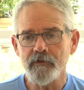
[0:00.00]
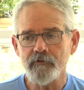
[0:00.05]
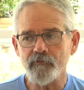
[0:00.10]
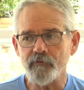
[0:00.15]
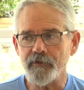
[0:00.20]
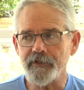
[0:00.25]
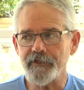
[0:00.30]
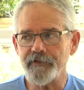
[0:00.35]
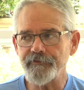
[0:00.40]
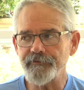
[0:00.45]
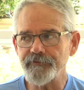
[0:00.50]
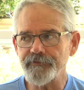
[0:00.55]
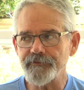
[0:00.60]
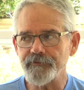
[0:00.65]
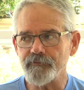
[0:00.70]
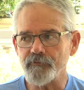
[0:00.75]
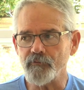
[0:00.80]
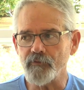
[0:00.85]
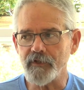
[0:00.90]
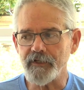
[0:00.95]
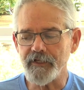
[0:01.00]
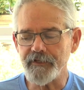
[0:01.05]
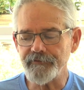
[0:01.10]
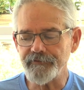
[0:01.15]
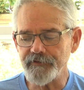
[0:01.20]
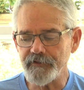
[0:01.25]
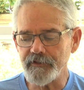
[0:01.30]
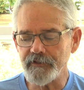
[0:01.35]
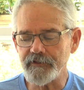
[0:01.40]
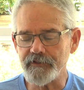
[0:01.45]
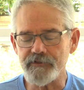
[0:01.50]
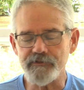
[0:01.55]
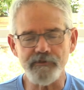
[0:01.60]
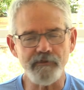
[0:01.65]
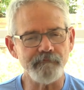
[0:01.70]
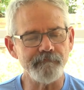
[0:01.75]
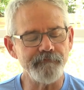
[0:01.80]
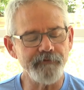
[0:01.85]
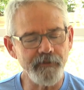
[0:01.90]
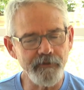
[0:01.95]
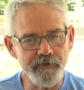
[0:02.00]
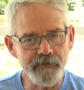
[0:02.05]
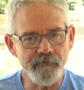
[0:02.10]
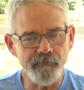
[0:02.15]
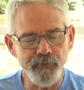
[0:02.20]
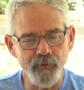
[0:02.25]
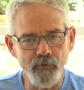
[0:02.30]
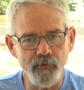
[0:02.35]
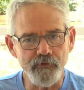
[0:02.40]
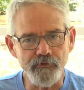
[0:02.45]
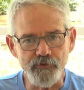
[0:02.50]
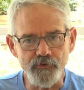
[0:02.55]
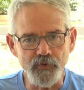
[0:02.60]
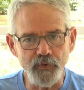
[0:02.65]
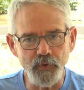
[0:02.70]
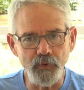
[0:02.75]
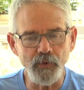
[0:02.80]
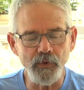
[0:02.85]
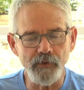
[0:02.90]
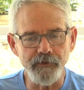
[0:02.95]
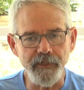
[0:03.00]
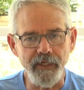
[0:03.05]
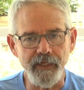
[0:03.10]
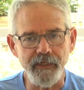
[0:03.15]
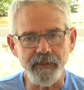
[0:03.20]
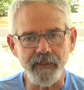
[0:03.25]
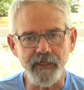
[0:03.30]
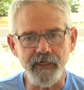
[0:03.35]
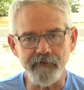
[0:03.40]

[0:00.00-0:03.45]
with what I think is a very important tool that